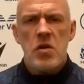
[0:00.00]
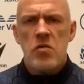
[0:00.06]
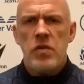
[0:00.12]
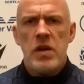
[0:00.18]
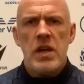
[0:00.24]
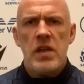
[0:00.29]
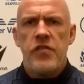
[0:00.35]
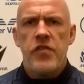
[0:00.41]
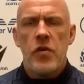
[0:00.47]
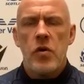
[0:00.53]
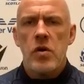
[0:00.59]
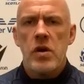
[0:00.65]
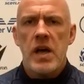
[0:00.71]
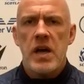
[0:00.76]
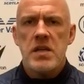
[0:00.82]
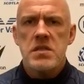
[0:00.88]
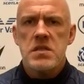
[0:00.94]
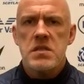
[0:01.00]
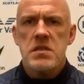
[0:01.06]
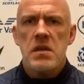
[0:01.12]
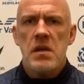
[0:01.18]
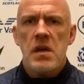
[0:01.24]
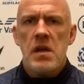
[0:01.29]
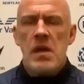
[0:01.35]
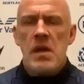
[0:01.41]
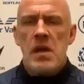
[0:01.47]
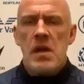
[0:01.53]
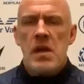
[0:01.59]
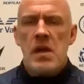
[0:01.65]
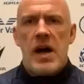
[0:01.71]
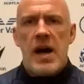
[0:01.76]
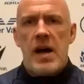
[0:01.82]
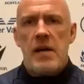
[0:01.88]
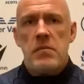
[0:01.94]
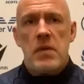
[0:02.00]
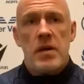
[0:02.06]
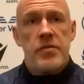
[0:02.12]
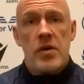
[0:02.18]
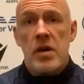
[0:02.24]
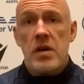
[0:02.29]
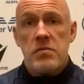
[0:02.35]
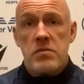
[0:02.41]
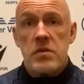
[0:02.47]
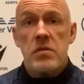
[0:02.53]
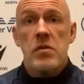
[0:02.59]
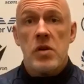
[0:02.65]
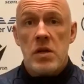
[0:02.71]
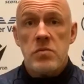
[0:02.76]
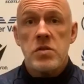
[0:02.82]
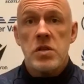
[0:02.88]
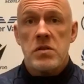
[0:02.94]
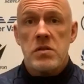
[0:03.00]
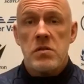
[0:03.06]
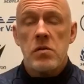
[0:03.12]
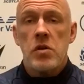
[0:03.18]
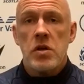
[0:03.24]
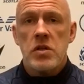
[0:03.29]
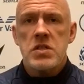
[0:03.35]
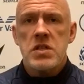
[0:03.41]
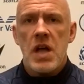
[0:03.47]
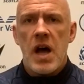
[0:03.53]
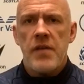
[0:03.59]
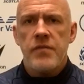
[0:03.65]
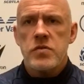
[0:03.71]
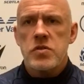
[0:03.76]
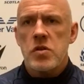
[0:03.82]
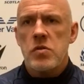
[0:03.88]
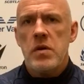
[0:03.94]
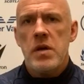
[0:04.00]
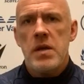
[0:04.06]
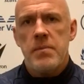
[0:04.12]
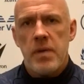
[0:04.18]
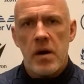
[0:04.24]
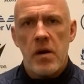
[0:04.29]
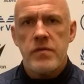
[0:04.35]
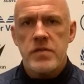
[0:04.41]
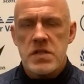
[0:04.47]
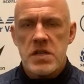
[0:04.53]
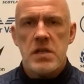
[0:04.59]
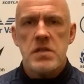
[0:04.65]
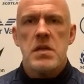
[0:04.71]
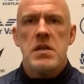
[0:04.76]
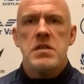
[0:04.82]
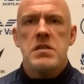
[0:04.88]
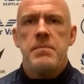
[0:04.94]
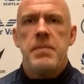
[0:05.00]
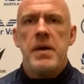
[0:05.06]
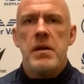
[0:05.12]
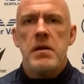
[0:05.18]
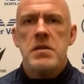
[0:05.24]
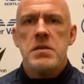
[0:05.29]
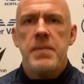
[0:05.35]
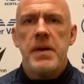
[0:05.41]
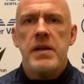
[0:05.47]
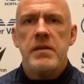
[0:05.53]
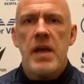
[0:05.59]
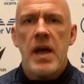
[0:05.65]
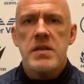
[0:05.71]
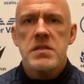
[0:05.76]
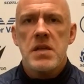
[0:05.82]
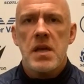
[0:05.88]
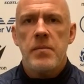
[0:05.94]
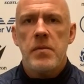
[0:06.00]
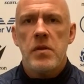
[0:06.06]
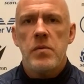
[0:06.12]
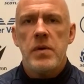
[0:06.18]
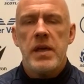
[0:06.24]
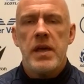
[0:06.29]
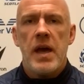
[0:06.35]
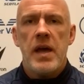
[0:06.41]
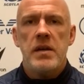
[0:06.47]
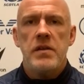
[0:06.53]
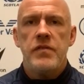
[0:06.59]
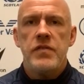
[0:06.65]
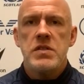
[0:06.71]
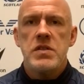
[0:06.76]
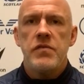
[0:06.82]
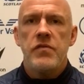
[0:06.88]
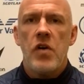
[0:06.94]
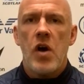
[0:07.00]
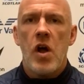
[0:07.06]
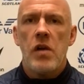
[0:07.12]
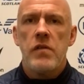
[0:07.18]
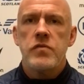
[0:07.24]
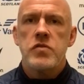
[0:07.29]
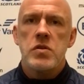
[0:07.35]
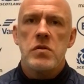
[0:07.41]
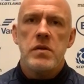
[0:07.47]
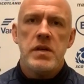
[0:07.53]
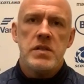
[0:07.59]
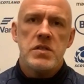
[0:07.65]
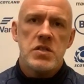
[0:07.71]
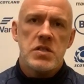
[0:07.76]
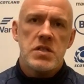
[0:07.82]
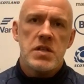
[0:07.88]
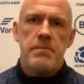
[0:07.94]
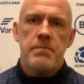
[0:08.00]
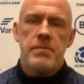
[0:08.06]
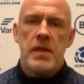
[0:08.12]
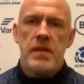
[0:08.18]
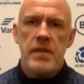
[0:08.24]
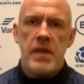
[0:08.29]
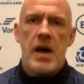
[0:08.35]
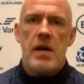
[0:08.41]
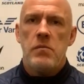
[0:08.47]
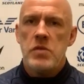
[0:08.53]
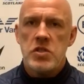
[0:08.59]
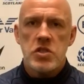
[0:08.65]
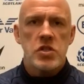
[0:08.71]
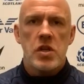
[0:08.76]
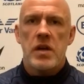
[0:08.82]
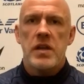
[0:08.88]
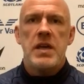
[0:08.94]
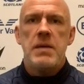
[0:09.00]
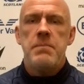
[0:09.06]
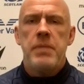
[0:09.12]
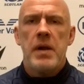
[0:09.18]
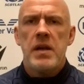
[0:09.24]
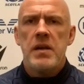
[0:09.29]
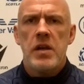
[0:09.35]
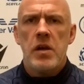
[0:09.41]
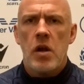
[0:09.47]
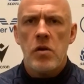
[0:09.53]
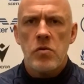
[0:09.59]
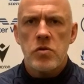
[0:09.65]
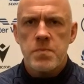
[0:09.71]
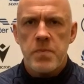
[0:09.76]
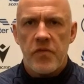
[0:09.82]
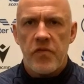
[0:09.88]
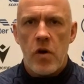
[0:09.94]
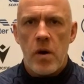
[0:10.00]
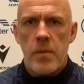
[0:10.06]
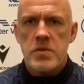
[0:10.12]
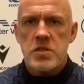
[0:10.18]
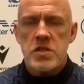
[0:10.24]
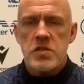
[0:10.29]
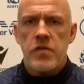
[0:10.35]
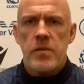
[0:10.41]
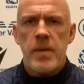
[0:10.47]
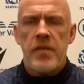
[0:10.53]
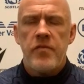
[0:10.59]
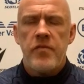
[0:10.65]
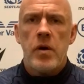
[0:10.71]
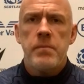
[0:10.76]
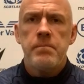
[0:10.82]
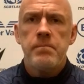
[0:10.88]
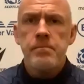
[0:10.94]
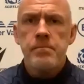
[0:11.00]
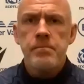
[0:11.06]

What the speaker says: really focused. I thought it was a good start for Scooey, but obviously it's a big test coming the weekend if he's involved. So it's just something that we just got to keep building on those performances from everyone.